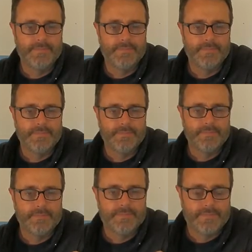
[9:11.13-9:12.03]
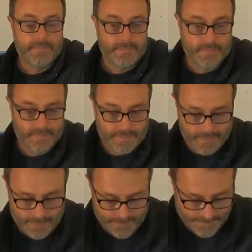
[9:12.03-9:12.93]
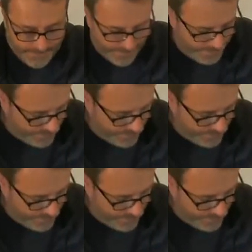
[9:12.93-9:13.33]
No one is speaking in this clip.